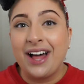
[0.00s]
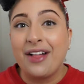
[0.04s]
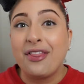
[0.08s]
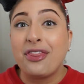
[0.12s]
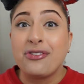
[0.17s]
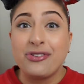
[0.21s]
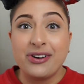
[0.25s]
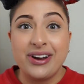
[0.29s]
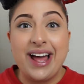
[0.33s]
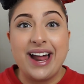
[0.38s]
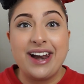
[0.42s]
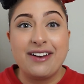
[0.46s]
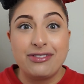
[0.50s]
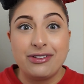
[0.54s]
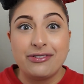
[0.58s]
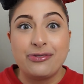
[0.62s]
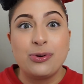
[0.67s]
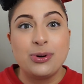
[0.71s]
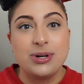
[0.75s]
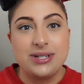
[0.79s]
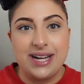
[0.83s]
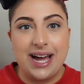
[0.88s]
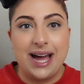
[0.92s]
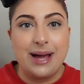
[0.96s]
3 out of the
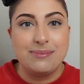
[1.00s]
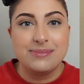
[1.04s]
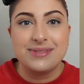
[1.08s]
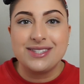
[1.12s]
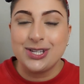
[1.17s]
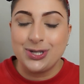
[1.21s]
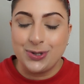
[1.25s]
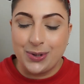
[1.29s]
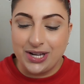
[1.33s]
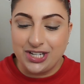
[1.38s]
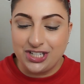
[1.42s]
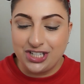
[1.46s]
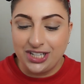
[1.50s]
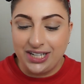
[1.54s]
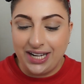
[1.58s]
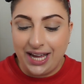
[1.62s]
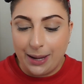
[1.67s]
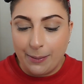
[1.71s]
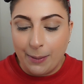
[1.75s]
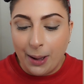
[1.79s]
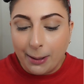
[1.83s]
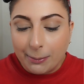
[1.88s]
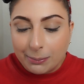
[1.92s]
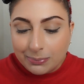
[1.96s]
4 times this question
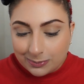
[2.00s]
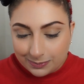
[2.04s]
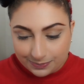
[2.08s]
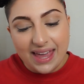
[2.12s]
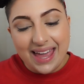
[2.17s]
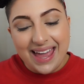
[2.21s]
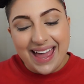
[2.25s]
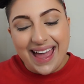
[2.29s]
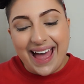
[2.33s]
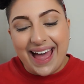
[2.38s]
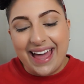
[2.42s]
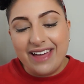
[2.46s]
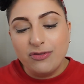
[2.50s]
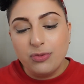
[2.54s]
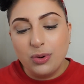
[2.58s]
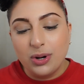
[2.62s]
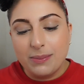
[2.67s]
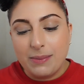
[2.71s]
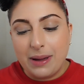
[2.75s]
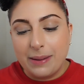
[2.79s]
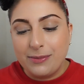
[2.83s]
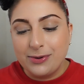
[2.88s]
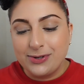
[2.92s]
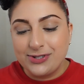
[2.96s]
came up. I have what
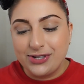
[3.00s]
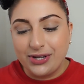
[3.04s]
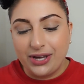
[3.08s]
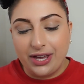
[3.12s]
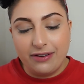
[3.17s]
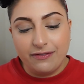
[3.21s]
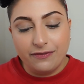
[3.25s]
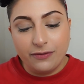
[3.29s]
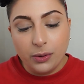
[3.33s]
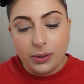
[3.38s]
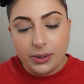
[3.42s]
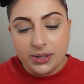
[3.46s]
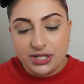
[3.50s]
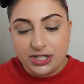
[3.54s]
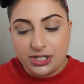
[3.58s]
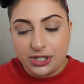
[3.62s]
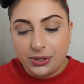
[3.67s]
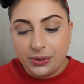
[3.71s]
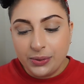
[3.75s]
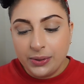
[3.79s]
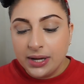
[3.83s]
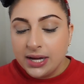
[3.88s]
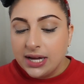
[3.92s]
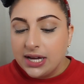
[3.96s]
am I most looking forward
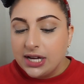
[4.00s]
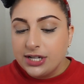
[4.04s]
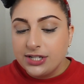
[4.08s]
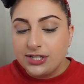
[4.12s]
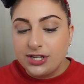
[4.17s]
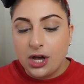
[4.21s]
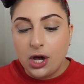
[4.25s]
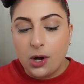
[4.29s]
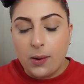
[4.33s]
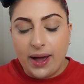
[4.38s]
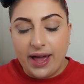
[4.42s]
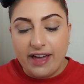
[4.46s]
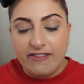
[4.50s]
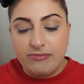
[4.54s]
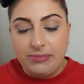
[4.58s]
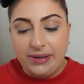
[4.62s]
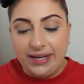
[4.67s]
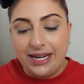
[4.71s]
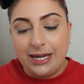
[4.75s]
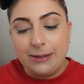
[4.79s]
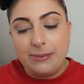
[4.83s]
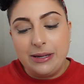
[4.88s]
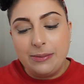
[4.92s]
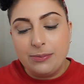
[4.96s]
to? So I have
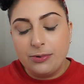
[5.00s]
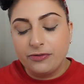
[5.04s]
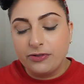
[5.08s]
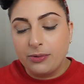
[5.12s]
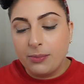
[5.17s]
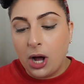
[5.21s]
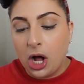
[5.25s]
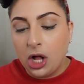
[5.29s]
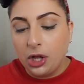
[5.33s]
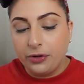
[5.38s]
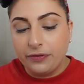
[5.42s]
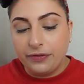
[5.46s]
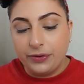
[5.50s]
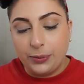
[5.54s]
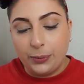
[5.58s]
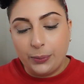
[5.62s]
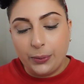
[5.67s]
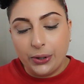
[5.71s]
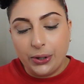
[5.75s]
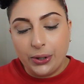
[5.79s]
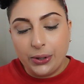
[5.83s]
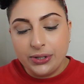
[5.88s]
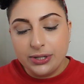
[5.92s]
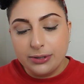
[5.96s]
meeting people from all over the
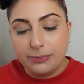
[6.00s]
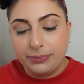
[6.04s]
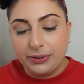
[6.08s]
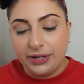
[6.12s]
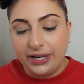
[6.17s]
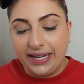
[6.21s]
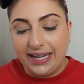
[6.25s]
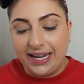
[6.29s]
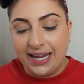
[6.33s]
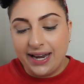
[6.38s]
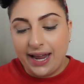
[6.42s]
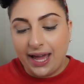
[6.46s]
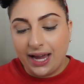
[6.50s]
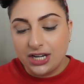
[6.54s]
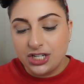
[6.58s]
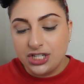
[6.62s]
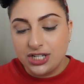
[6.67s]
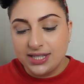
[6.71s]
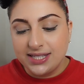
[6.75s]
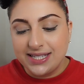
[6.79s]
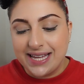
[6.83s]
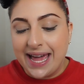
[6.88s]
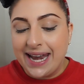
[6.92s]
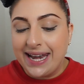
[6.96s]
world, building
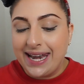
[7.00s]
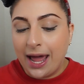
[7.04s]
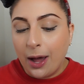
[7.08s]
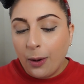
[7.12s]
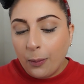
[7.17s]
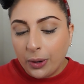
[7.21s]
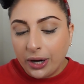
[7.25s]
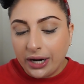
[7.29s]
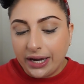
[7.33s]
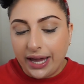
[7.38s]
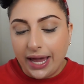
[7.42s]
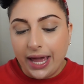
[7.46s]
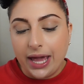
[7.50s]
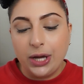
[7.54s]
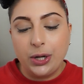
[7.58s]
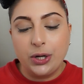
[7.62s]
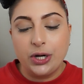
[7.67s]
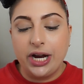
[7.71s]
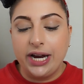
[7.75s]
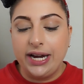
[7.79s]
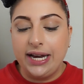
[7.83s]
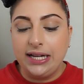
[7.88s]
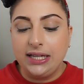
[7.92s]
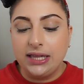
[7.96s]
connections and networking,
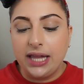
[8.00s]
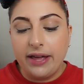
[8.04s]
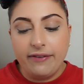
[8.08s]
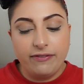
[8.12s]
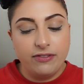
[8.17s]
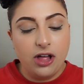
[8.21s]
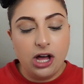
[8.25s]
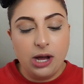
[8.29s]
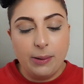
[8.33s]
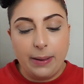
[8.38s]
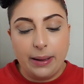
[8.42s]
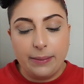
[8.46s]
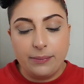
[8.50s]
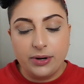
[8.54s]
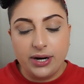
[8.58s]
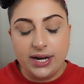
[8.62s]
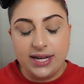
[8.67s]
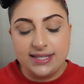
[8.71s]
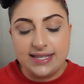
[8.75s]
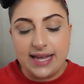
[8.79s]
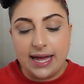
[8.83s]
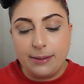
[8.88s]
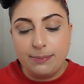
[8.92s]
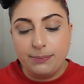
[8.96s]
creating lifelong
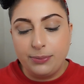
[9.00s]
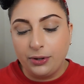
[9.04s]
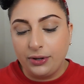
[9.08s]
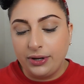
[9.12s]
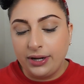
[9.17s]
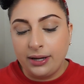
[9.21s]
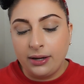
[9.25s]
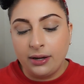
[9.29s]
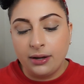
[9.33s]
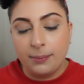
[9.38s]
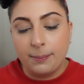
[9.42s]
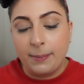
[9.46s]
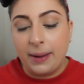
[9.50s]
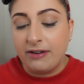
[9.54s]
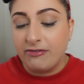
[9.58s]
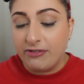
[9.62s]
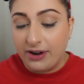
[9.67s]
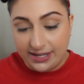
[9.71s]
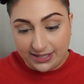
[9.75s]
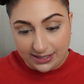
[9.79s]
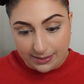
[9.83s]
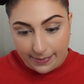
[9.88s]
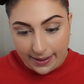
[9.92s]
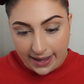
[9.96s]
memories, and building my
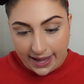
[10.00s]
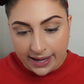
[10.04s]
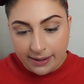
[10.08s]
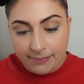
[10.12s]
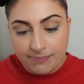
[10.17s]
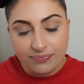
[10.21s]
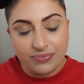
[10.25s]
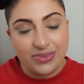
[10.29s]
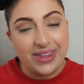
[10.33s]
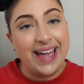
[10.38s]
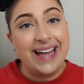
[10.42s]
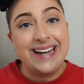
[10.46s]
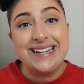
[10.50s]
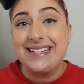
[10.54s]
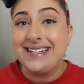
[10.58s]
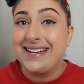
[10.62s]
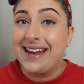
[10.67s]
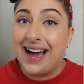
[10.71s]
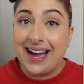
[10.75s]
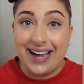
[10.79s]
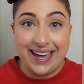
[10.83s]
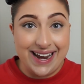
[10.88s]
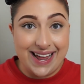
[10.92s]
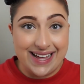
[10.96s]
resume. I did
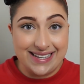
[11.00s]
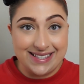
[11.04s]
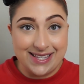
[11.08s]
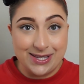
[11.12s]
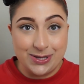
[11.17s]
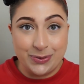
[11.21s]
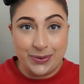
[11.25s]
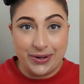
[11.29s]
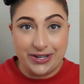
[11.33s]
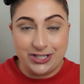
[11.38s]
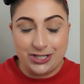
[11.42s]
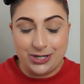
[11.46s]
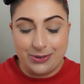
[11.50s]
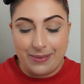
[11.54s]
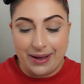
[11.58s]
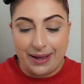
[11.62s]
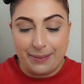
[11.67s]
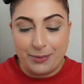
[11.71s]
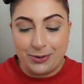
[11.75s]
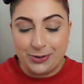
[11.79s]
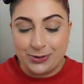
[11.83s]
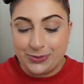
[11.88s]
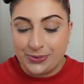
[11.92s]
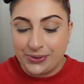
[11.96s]
not get asked this question my
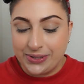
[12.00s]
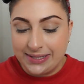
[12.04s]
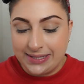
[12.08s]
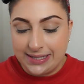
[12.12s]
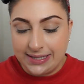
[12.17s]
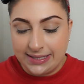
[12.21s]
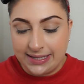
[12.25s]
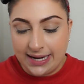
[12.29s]
most recent